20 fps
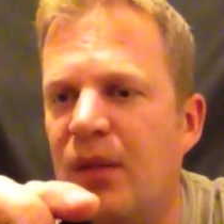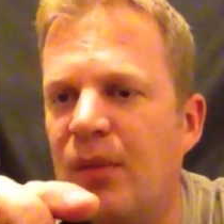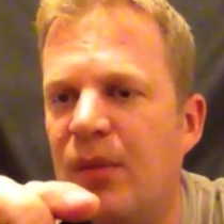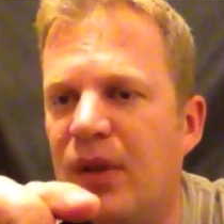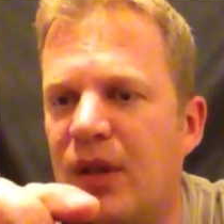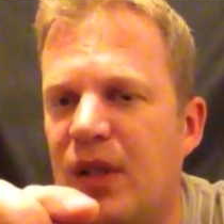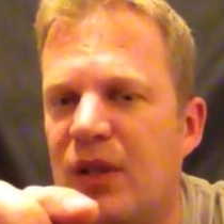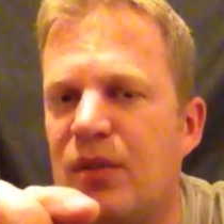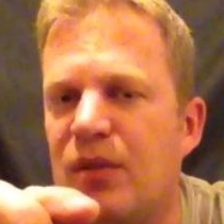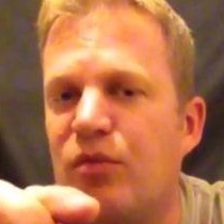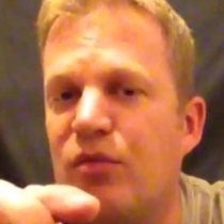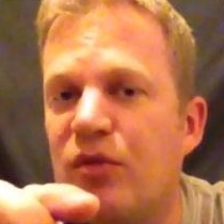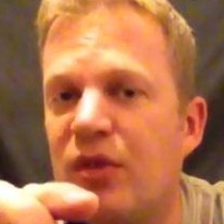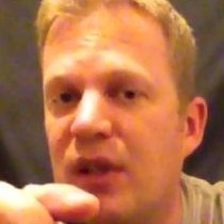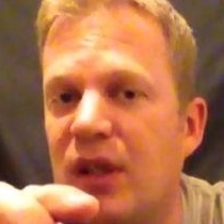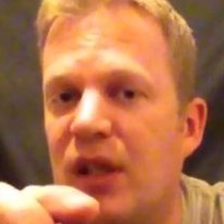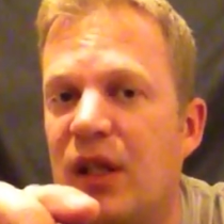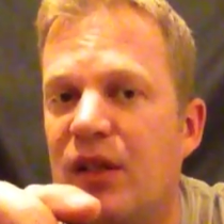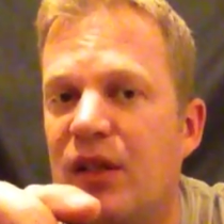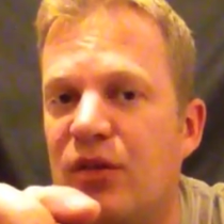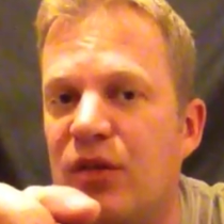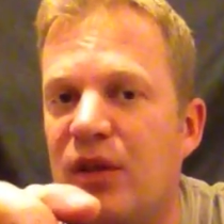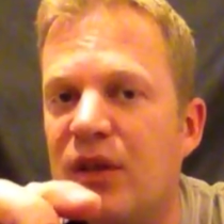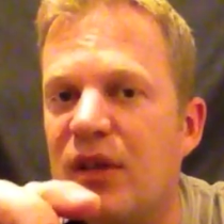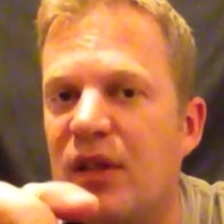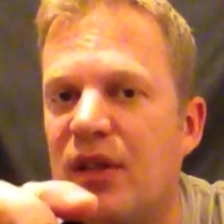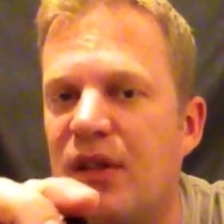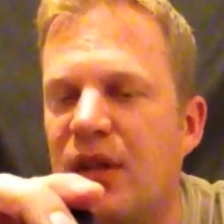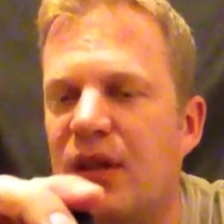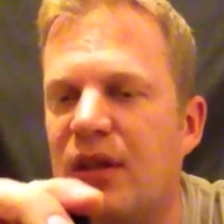But there's some really
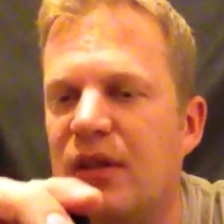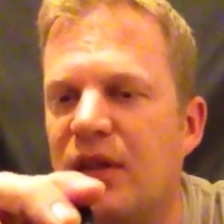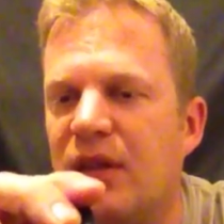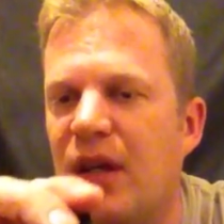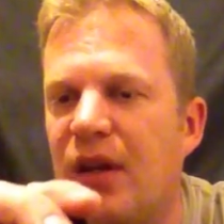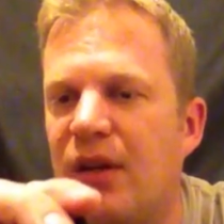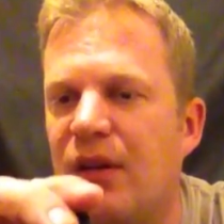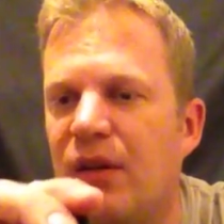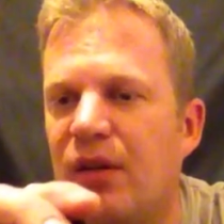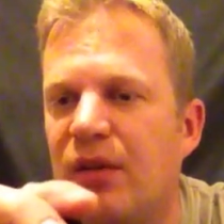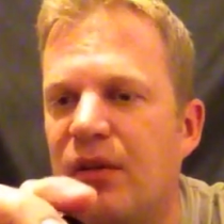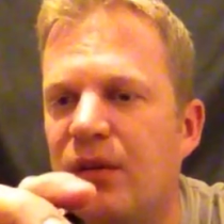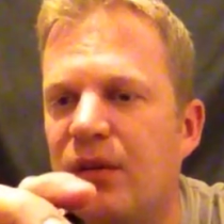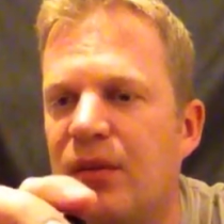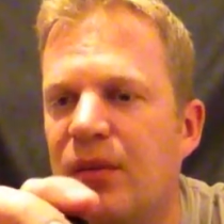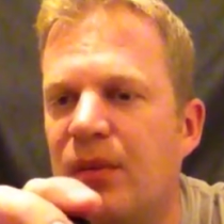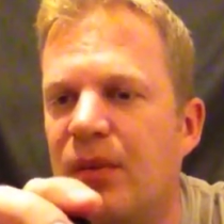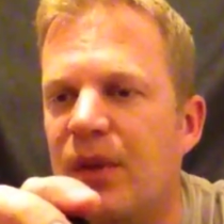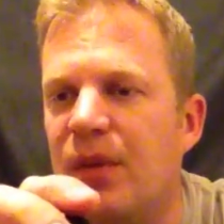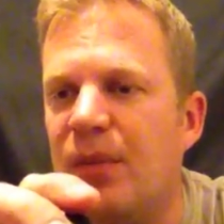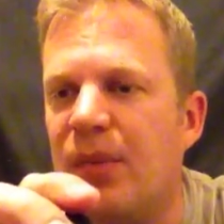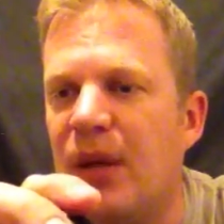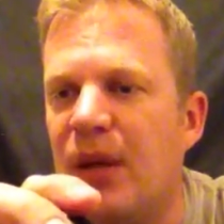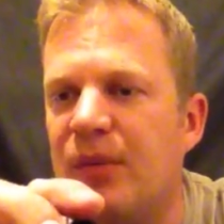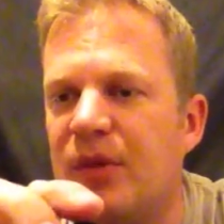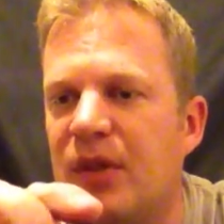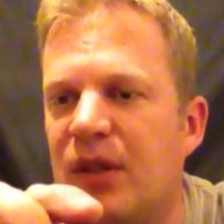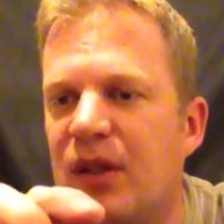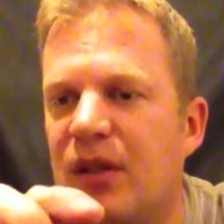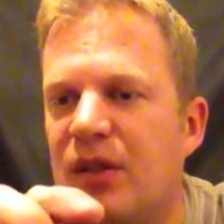interesting things going on with the
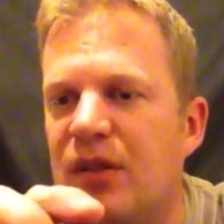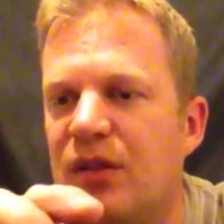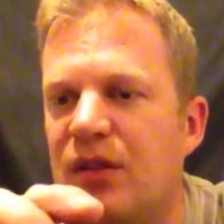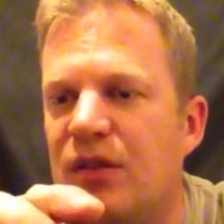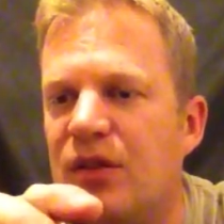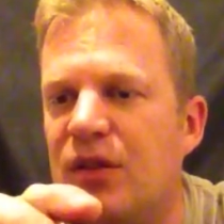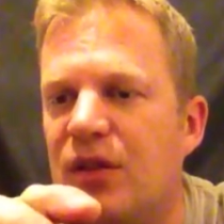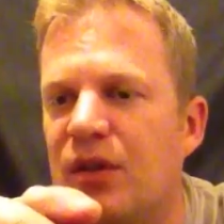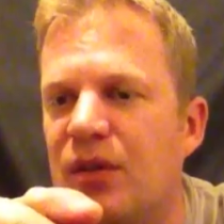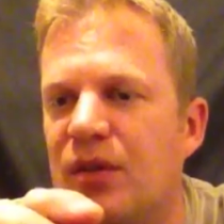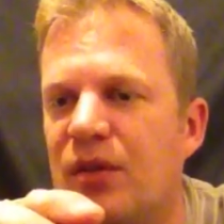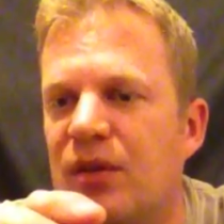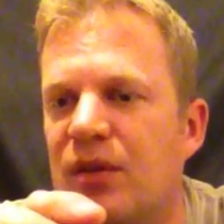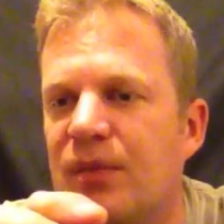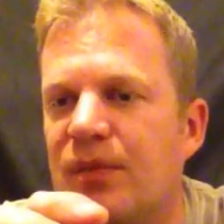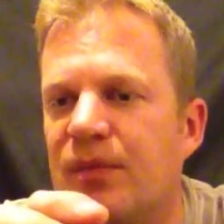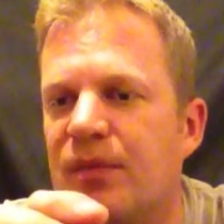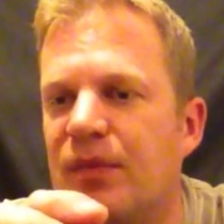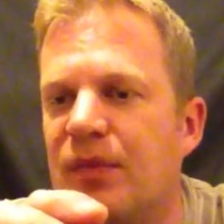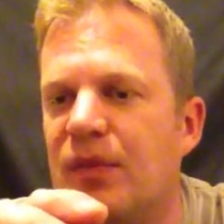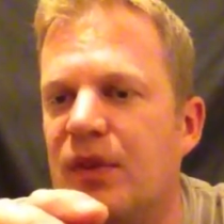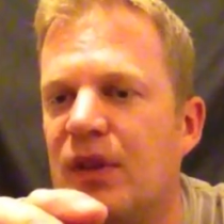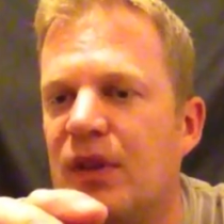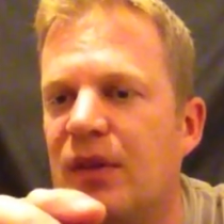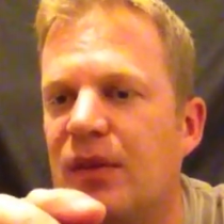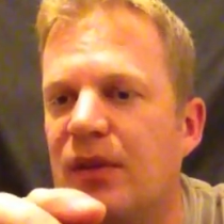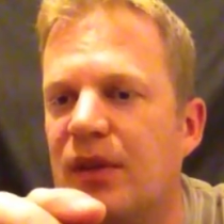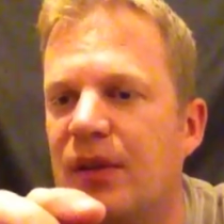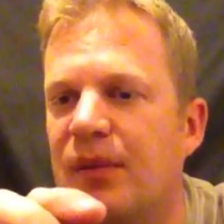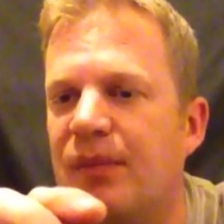Bamskilicious juice.
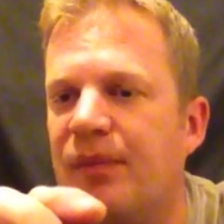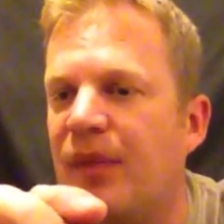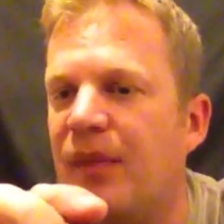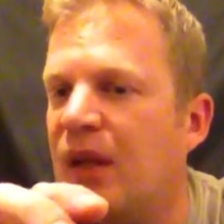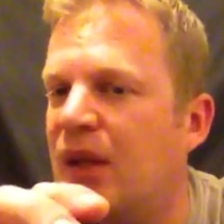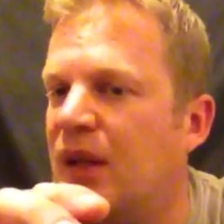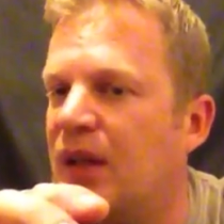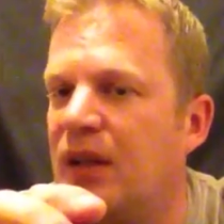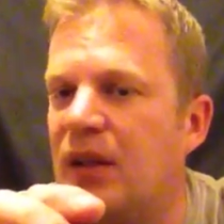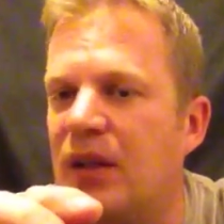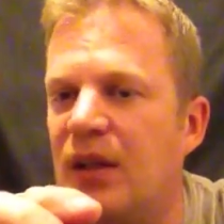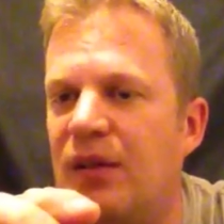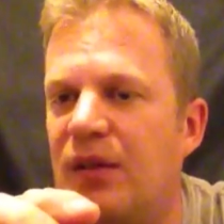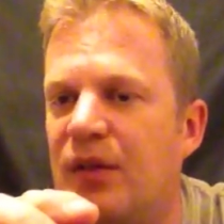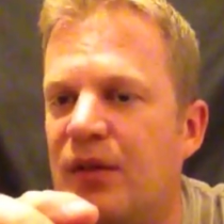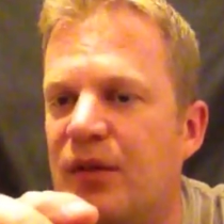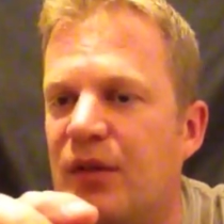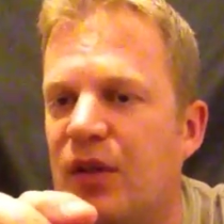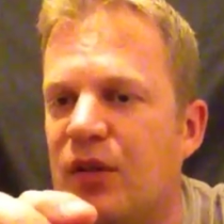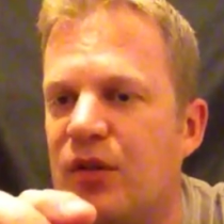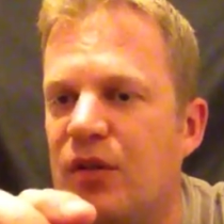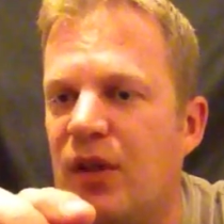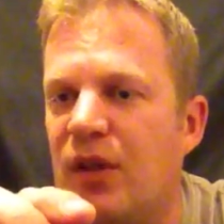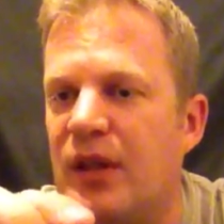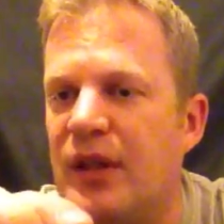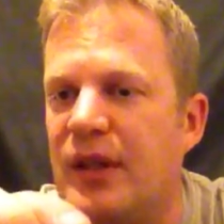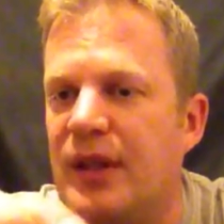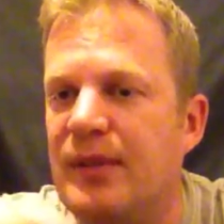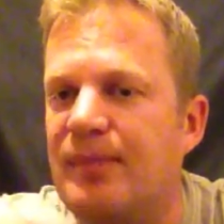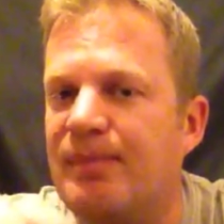So if you've not
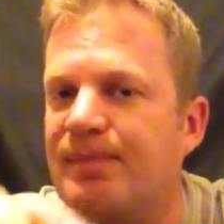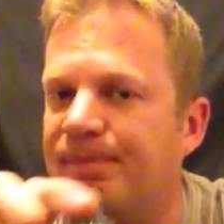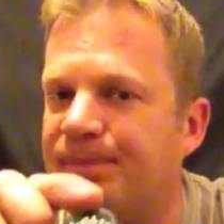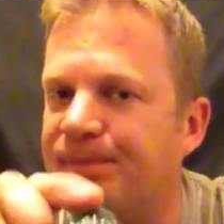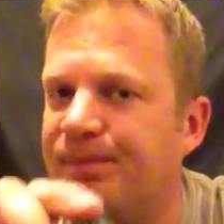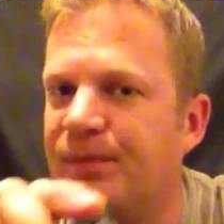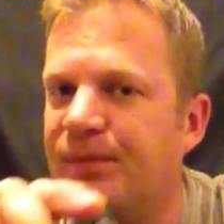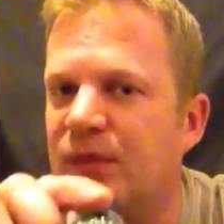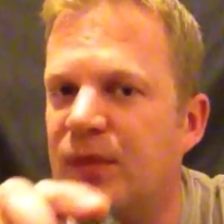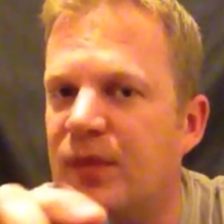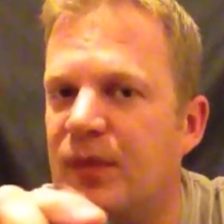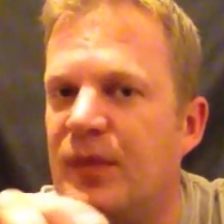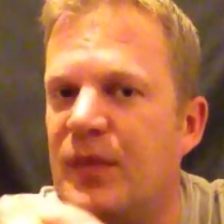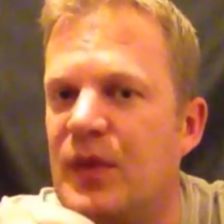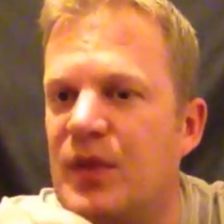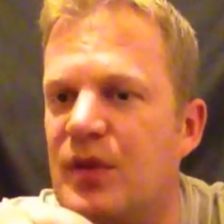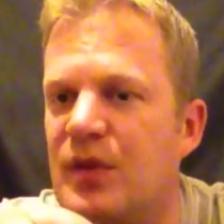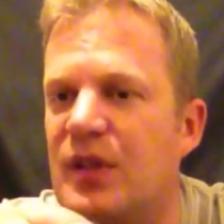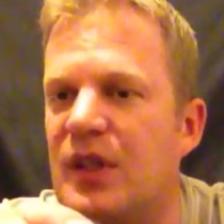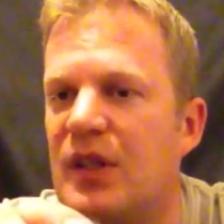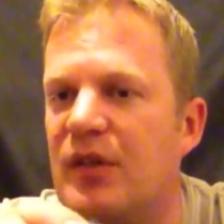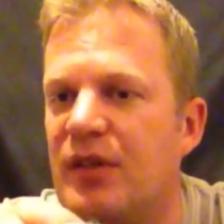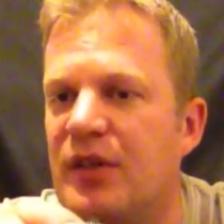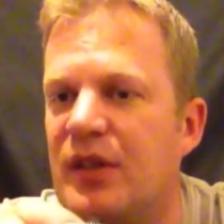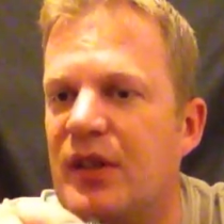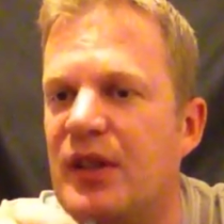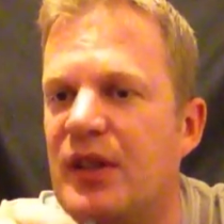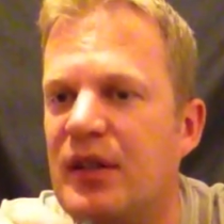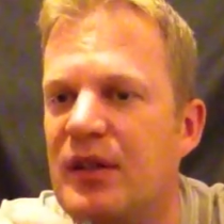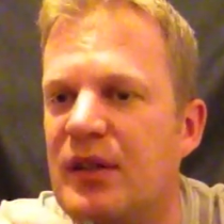tried it, you
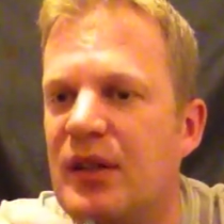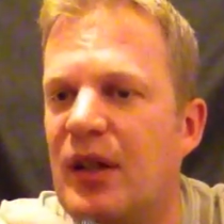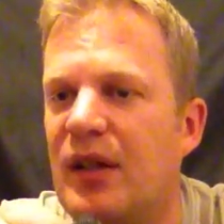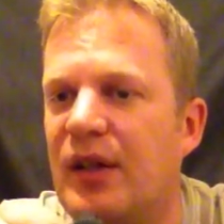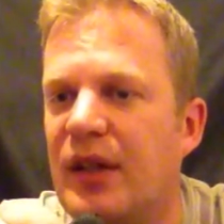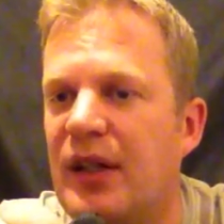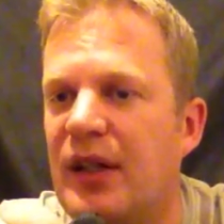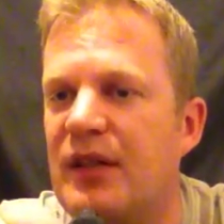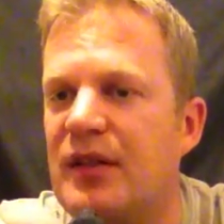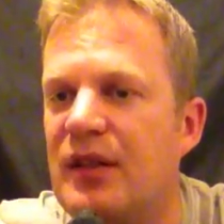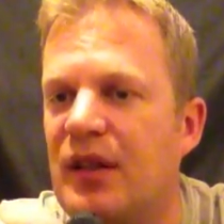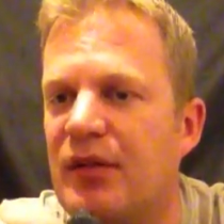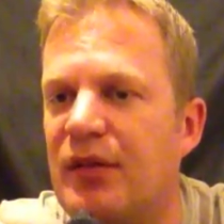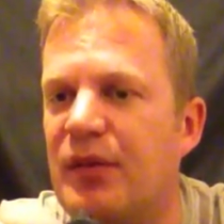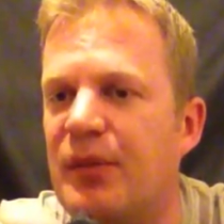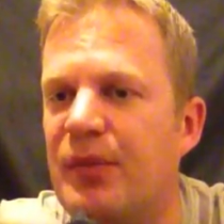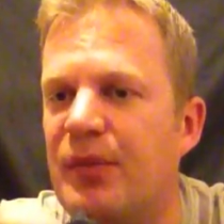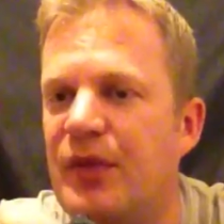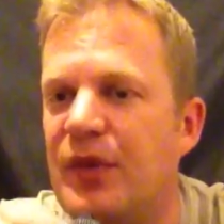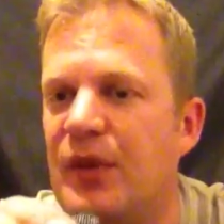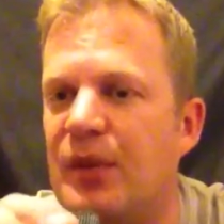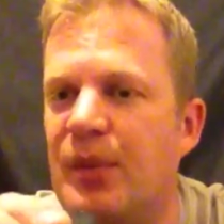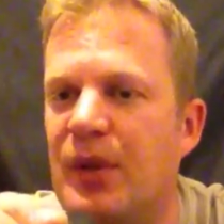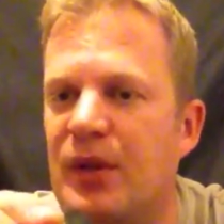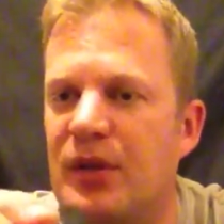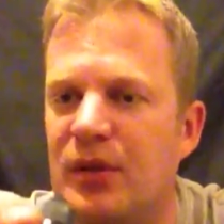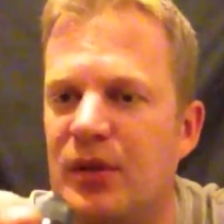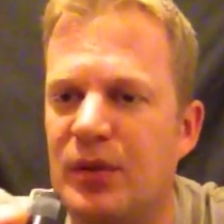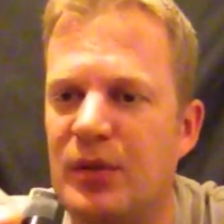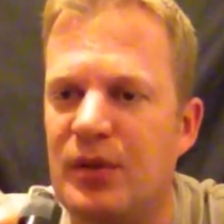seriously need to go and get yourself a few
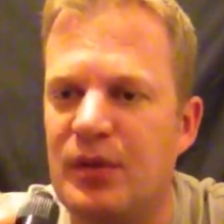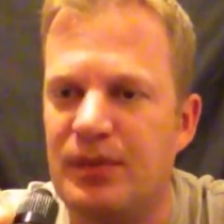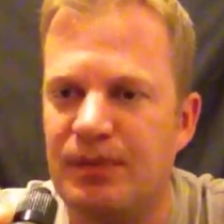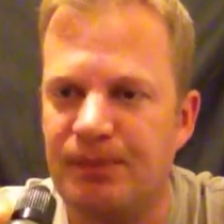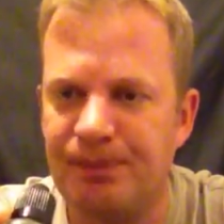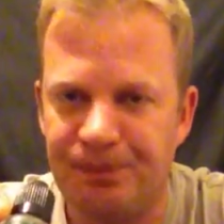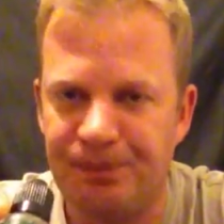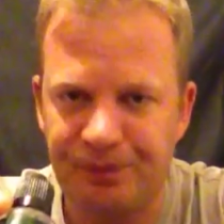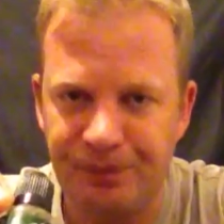bottles and